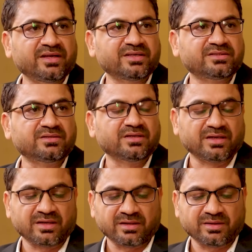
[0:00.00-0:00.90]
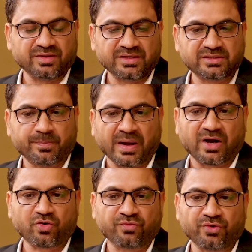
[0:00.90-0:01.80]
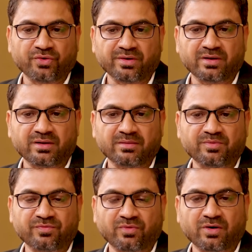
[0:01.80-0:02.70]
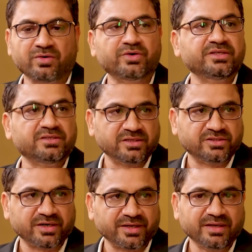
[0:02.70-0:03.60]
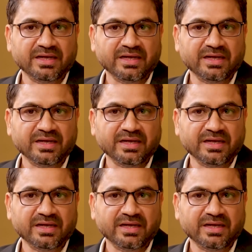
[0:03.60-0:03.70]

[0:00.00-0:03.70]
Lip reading: layer is the part of your for your digital journey.